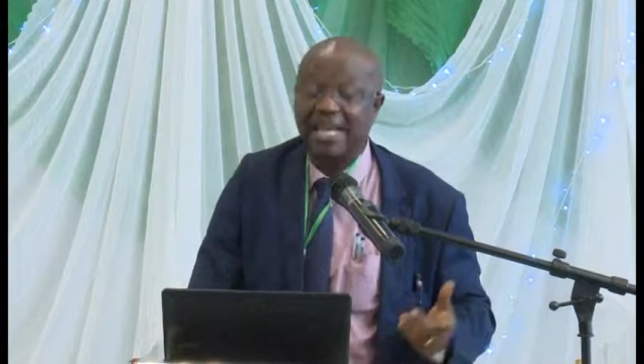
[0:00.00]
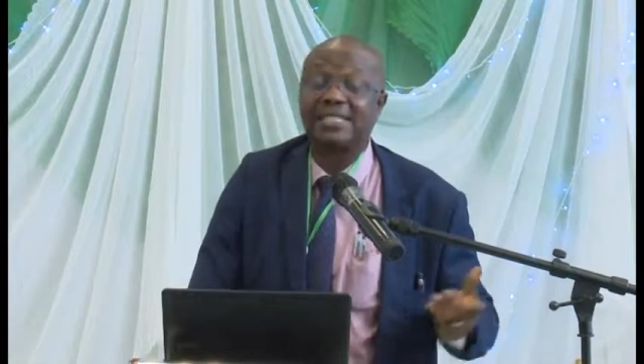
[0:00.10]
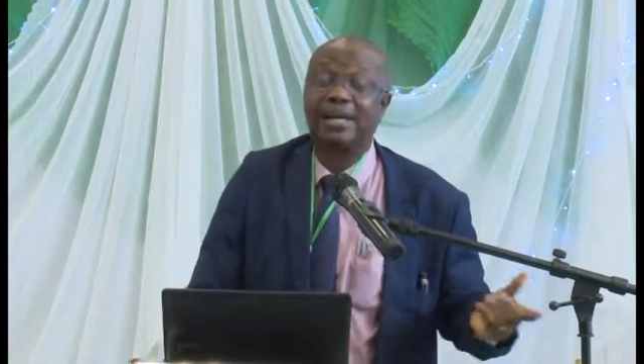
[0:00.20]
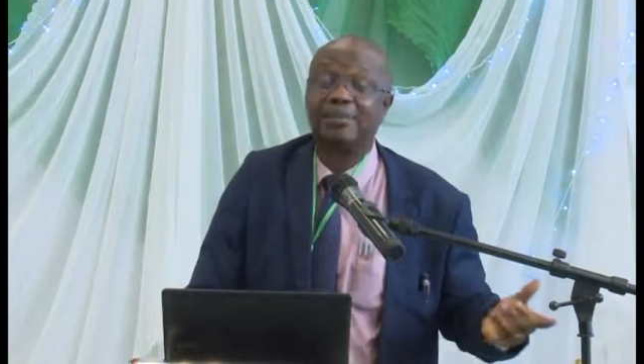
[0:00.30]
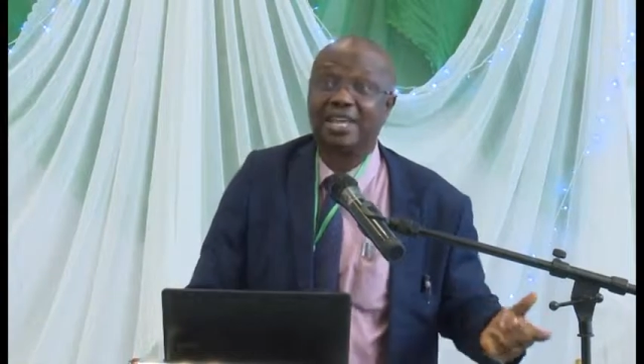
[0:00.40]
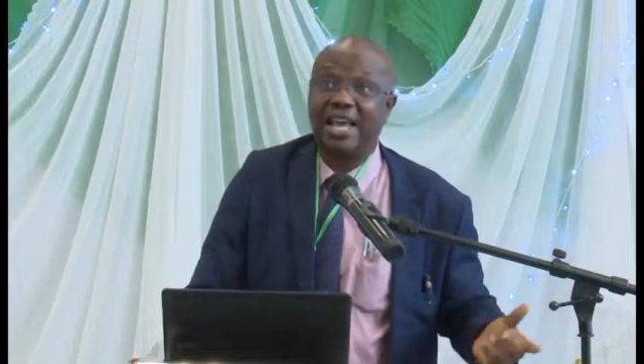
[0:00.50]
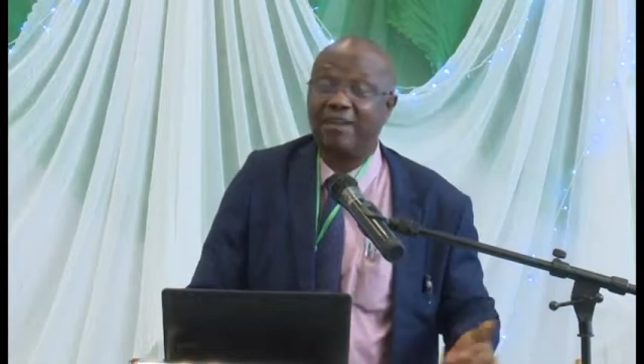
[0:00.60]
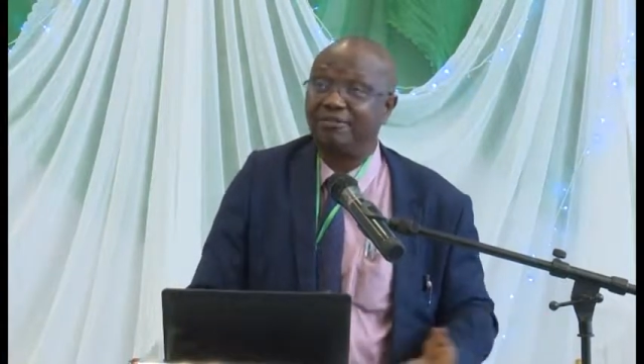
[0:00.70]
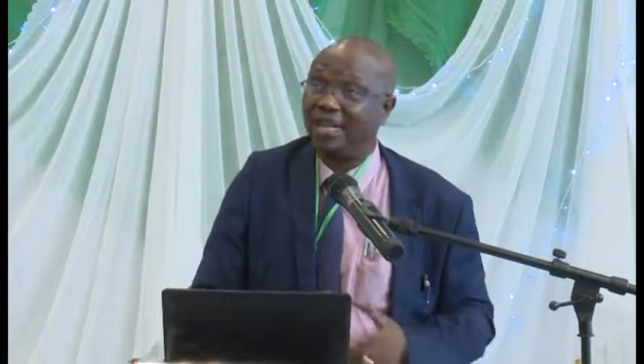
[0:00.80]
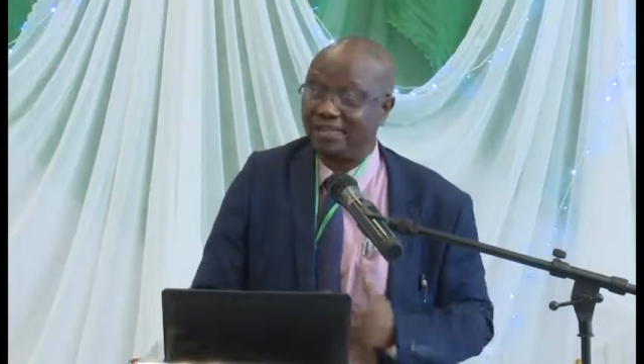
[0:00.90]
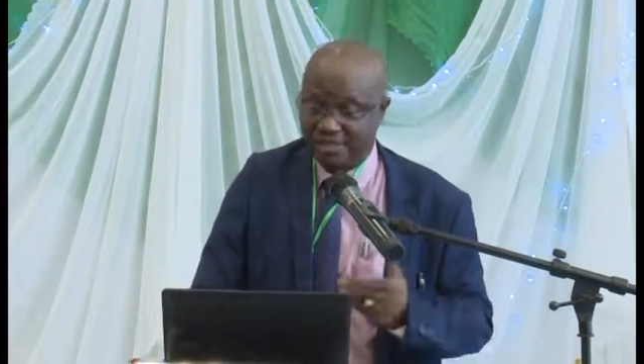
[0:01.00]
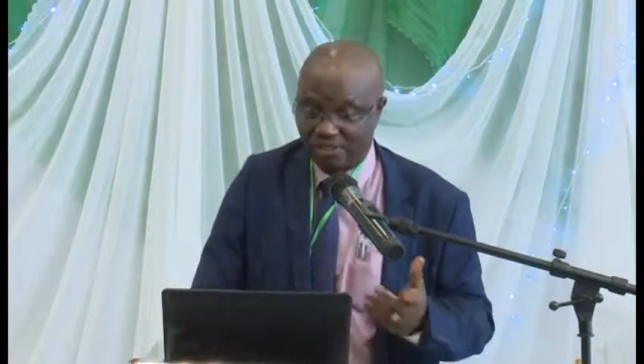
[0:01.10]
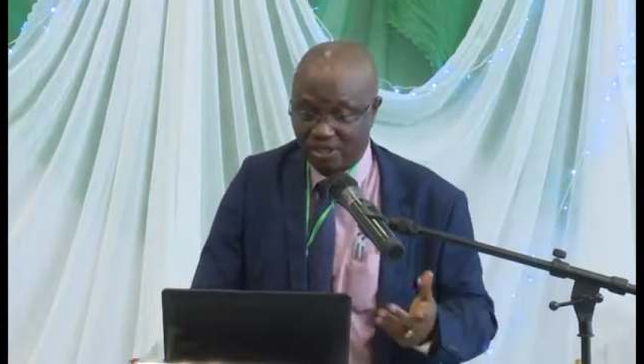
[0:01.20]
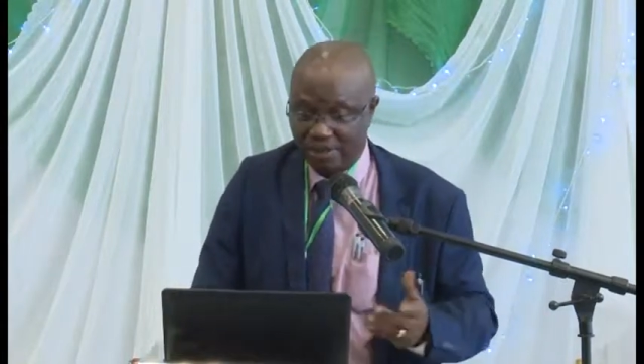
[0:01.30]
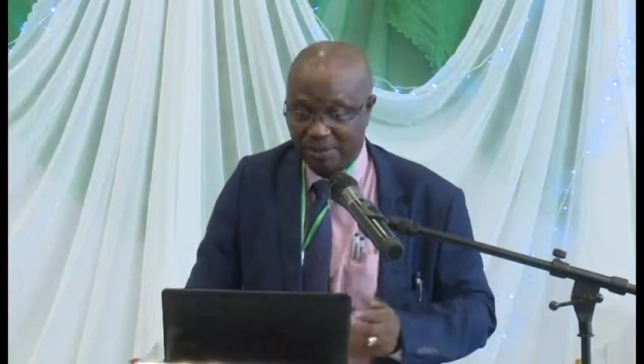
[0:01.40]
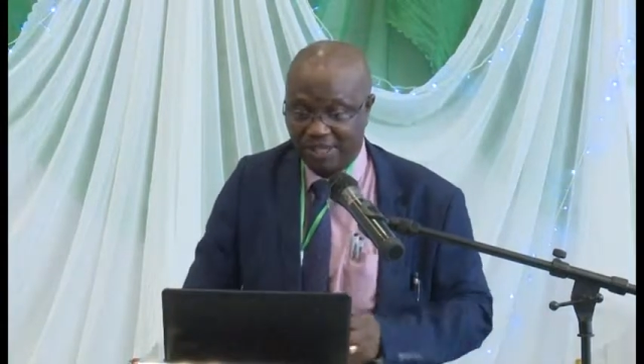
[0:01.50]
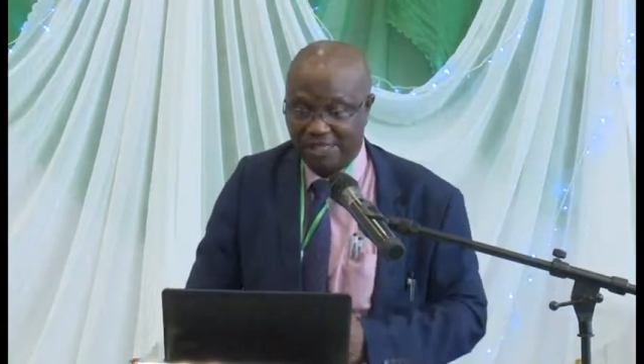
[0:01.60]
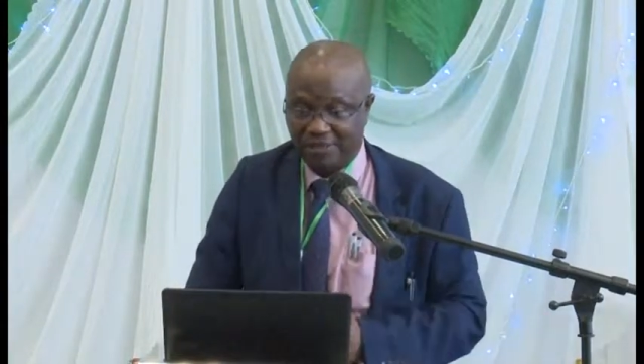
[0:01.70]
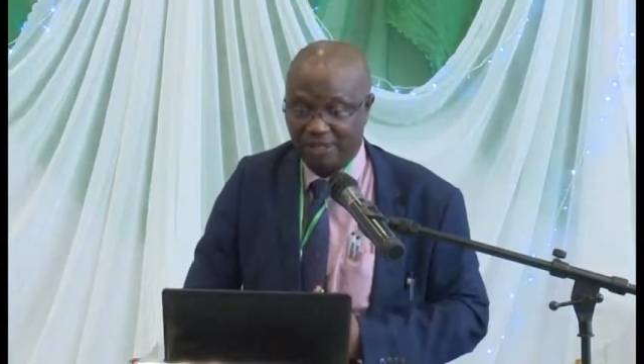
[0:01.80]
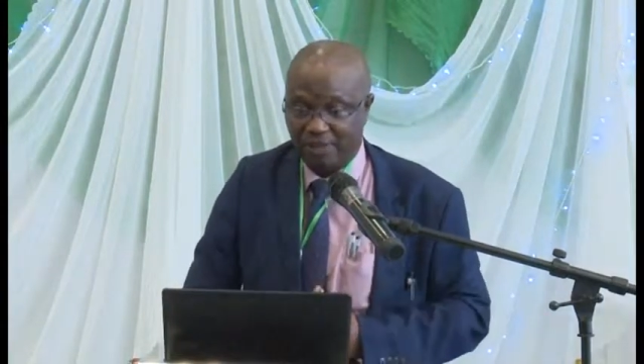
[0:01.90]
SMDF, that's the solid minerals
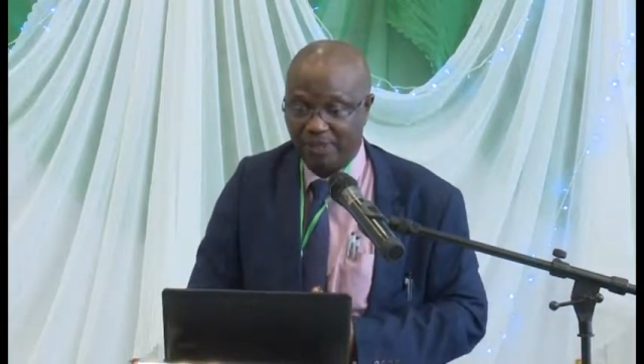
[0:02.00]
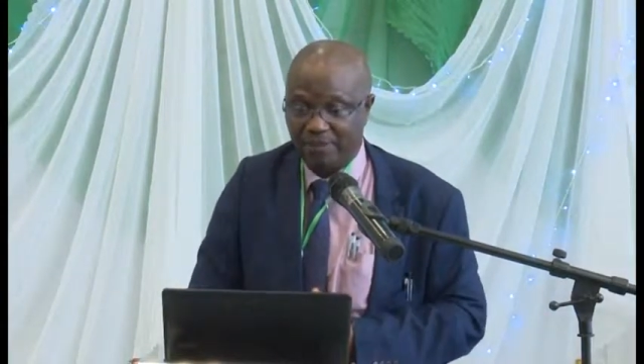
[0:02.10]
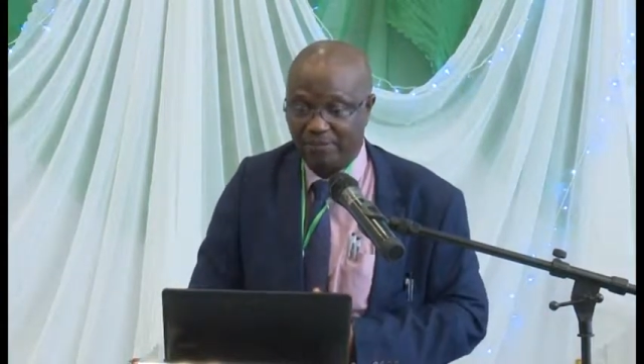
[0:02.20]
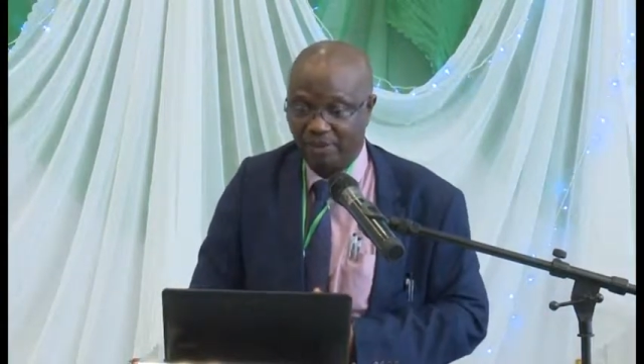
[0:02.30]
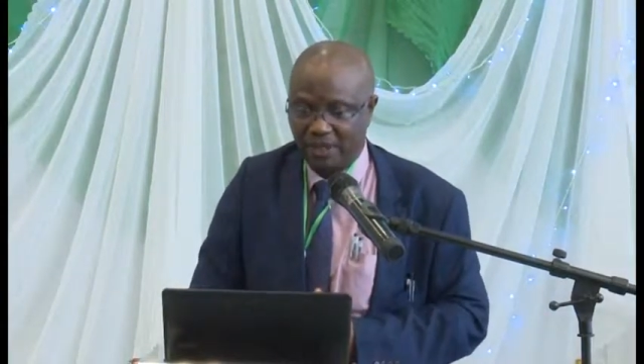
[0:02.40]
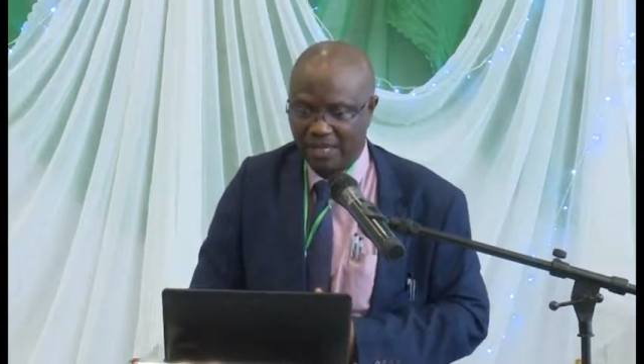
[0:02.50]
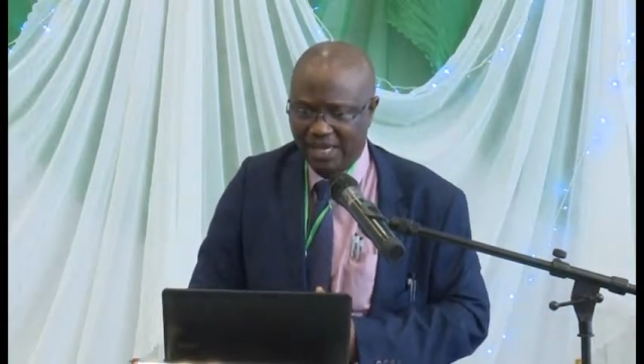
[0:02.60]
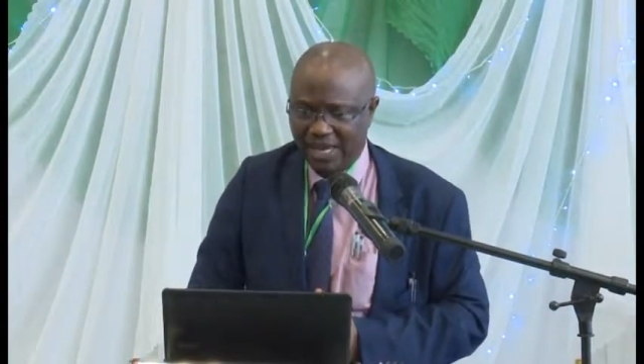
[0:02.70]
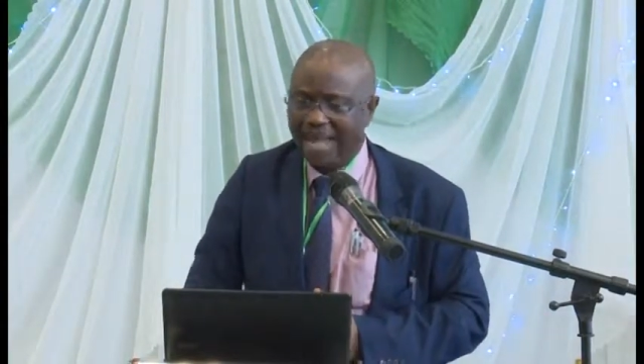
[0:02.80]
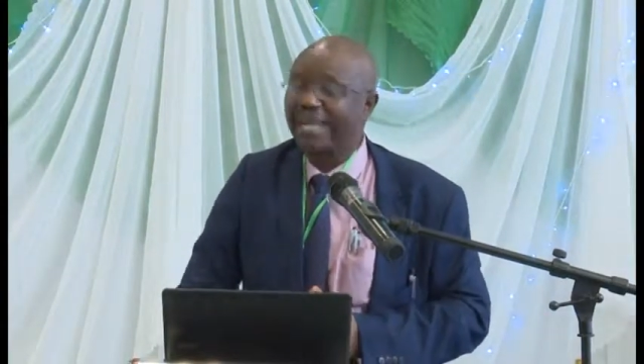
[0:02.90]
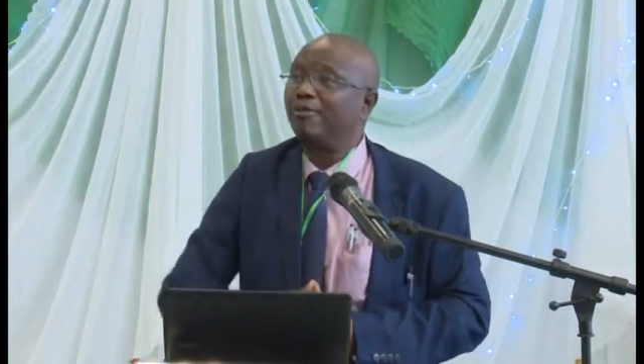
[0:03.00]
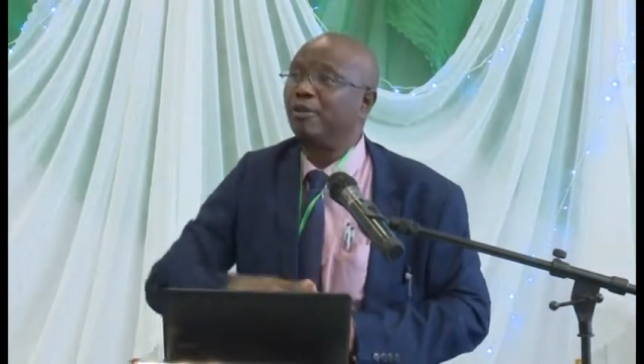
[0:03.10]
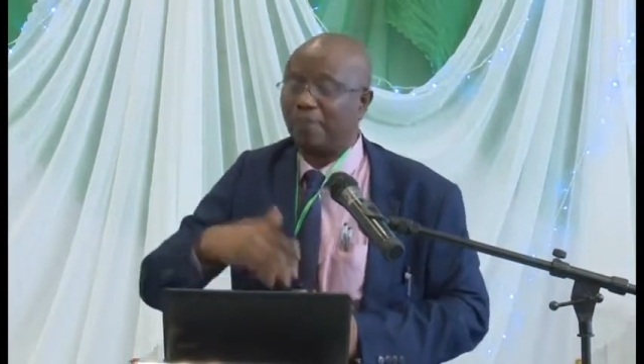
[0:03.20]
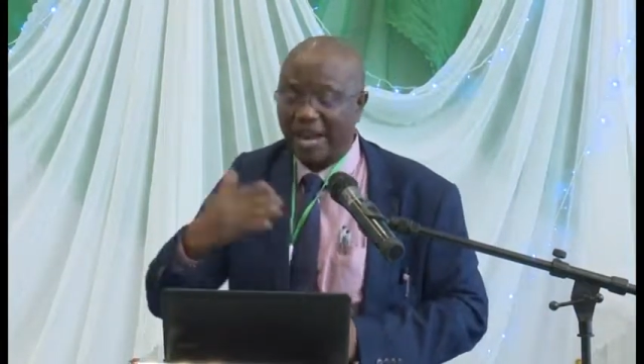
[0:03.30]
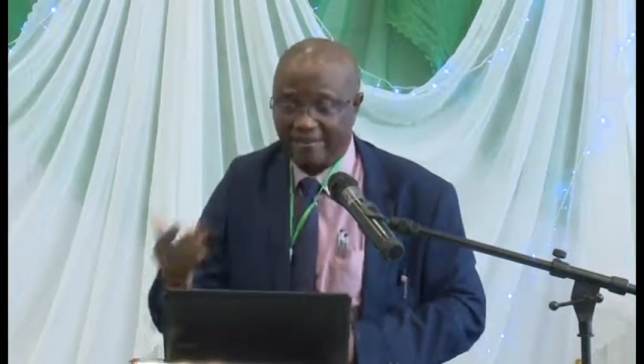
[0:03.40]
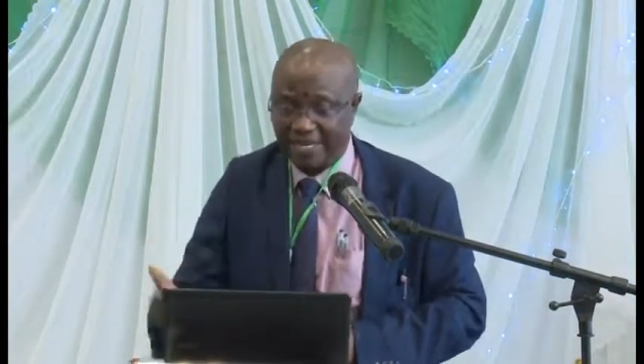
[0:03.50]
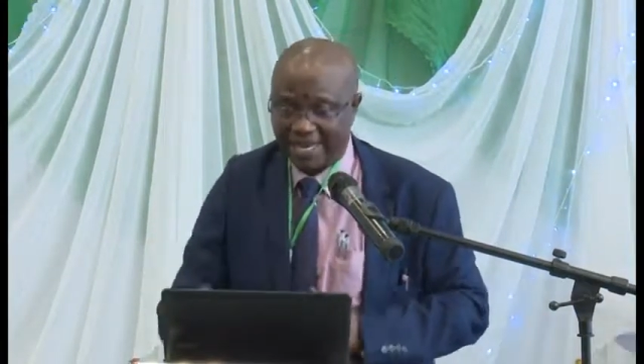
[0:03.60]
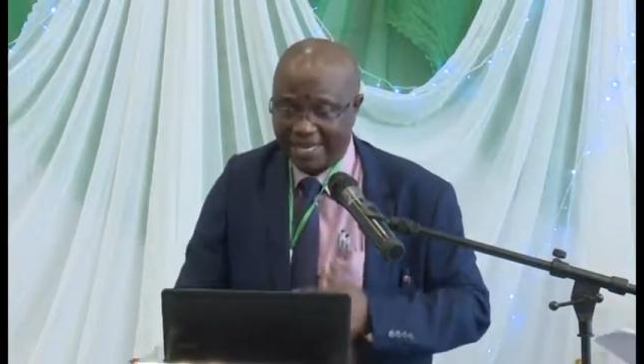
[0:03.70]
development fund, and even private and